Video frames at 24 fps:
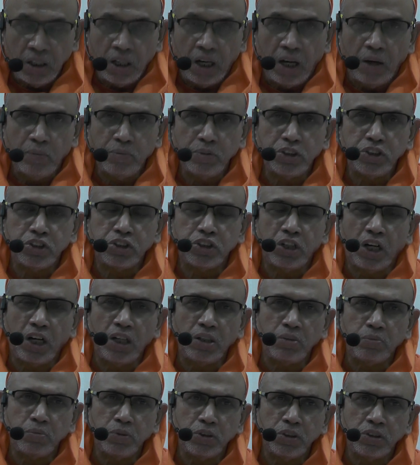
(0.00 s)
I mean,
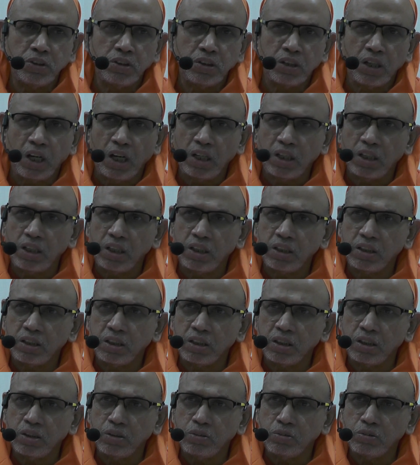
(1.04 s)
chant means not like
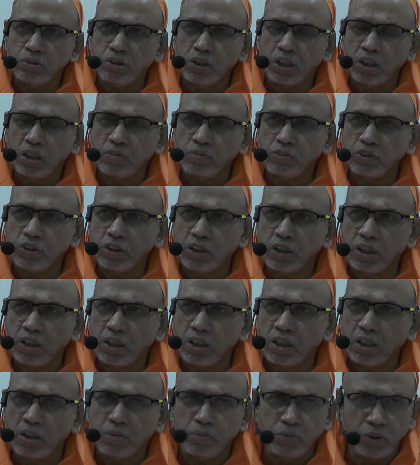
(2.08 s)
you chant with
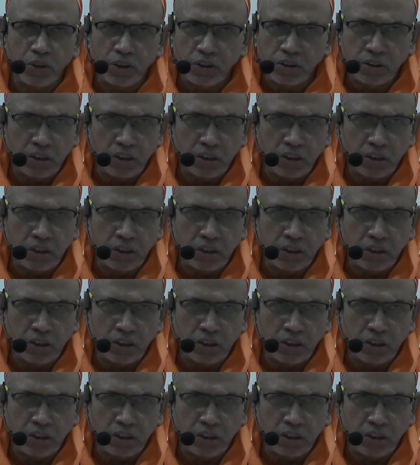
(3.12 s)
Hare Rama,